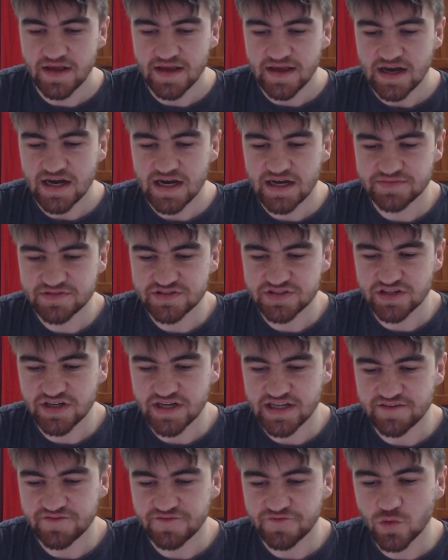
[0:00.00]
up to
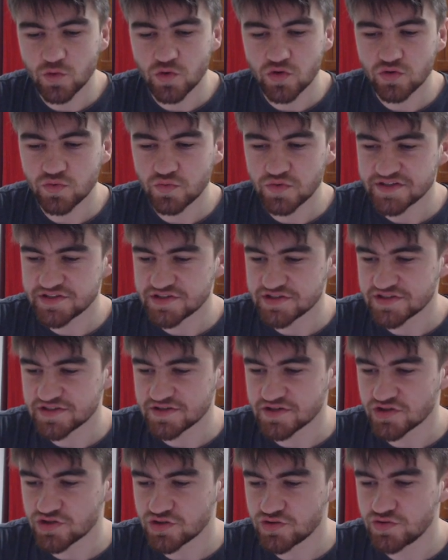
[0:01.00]
94, which is
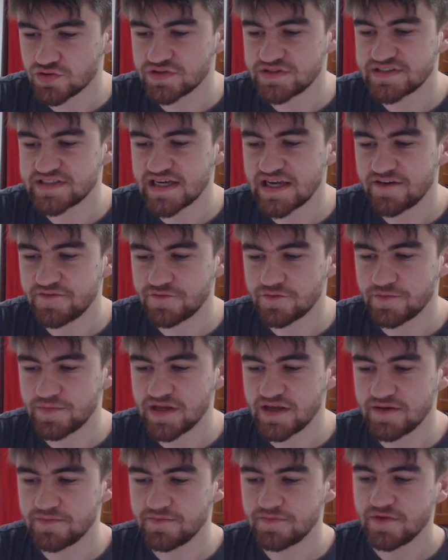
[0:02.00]
a good save from
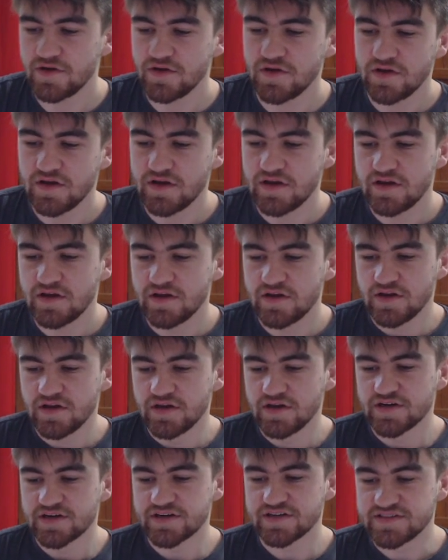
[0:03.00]
him,
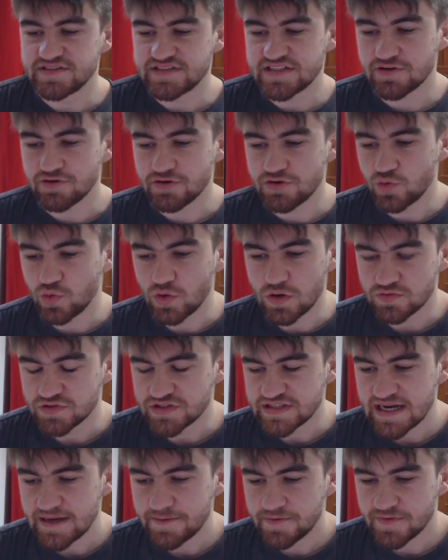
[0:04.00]
considering what
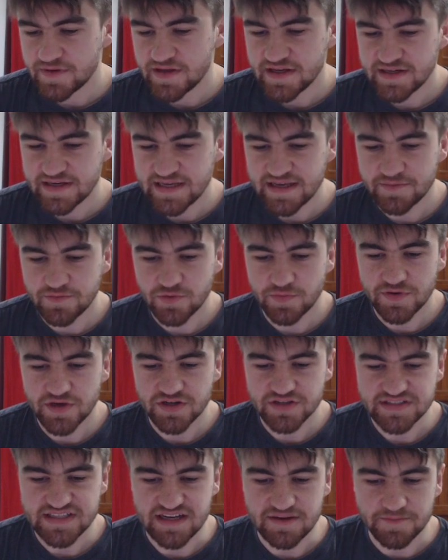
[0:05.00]
was happening.
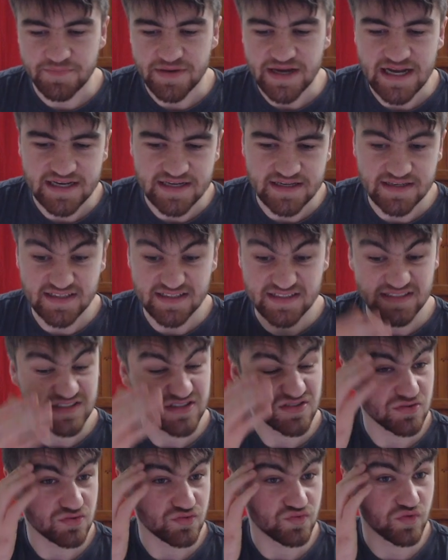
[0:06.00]
Himmelberg down back is
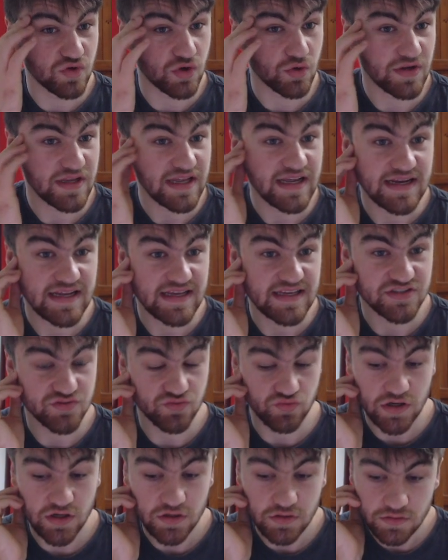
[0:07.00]
ruining his
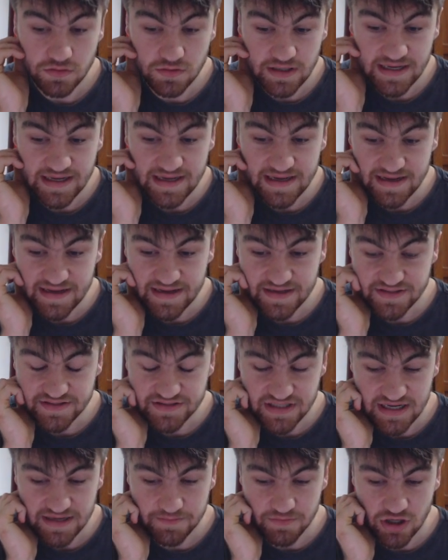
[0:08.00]
role, and
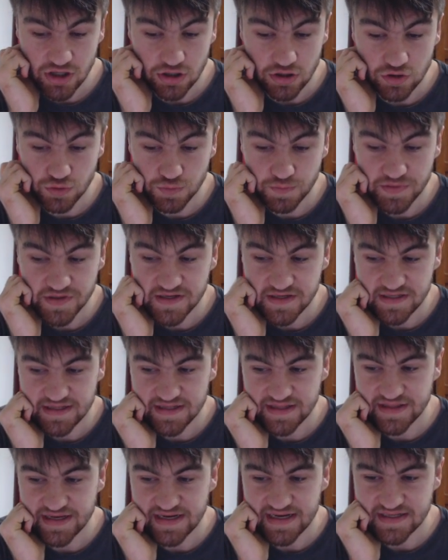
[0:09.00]
I'm
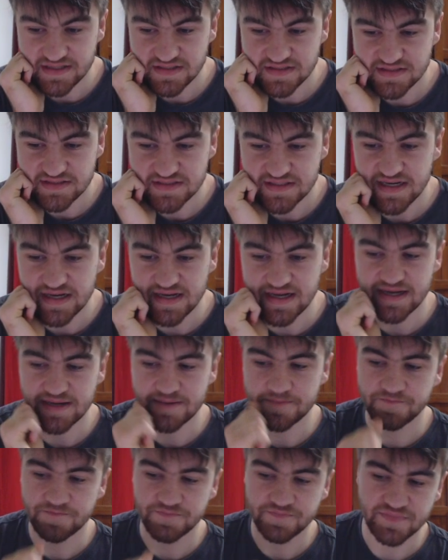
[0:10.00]
hoping that
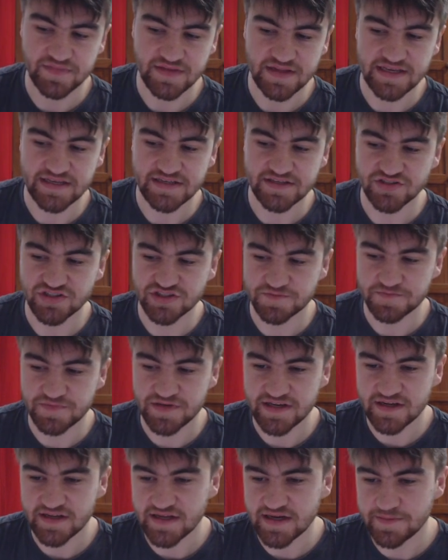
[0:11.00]
he can just
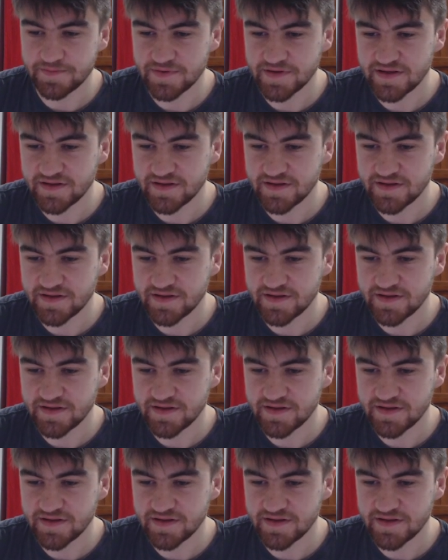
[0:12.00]
pick it up in